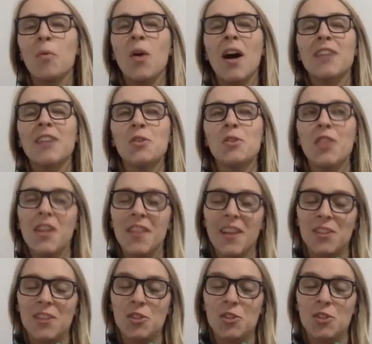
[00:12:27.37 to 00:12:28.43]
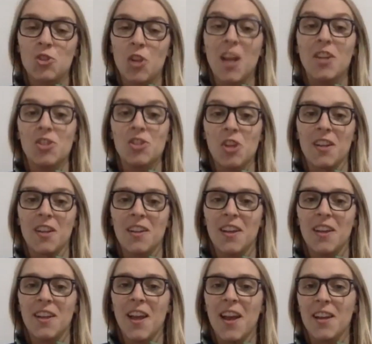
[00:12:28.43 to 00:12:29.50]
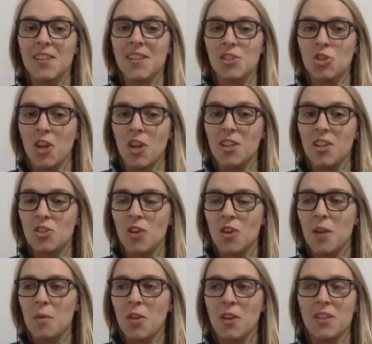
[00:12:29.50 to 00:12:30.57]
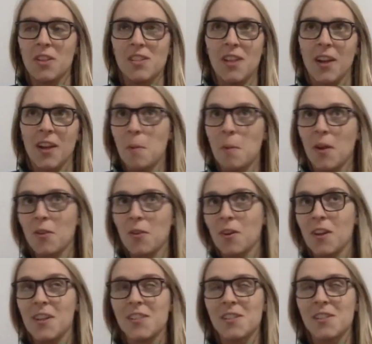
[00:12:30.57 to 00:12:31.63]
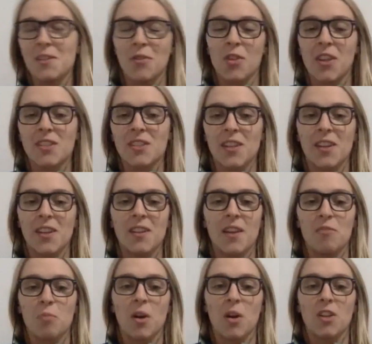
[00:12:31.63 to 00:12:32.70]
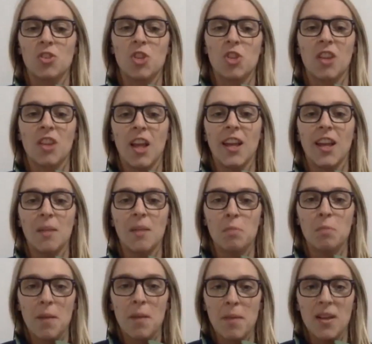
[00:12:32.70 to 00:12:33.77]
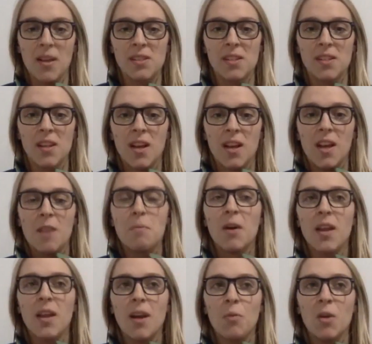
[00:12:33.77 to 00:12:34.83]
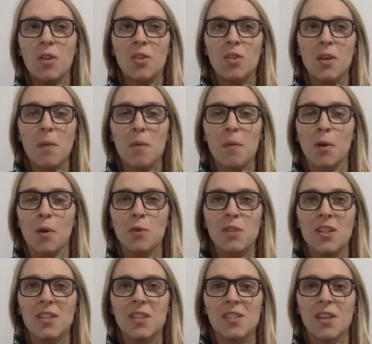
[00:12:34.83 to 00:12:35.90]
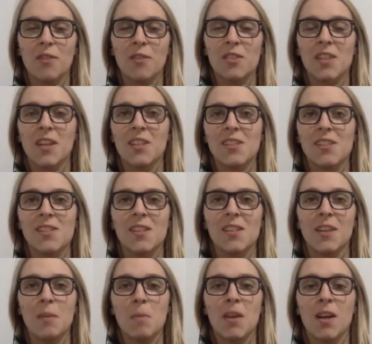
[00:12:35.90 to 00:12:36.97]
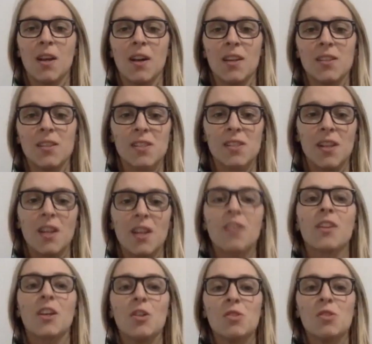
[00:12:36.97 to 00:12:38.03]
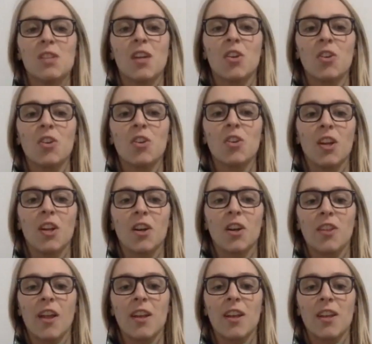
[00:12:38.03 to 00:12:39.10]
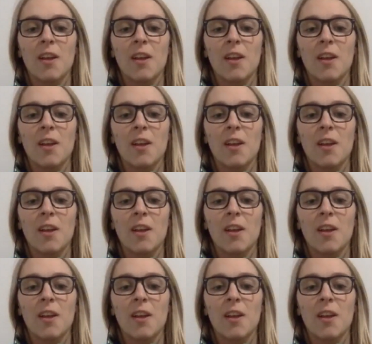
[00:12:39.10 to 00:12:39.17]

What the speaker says: I do think that's changing and has changed, right, with all these documentaries and different things that have brought shed light on plant-based. But when you think about protein and stuff, it's kind of silly because, like you said earlier, like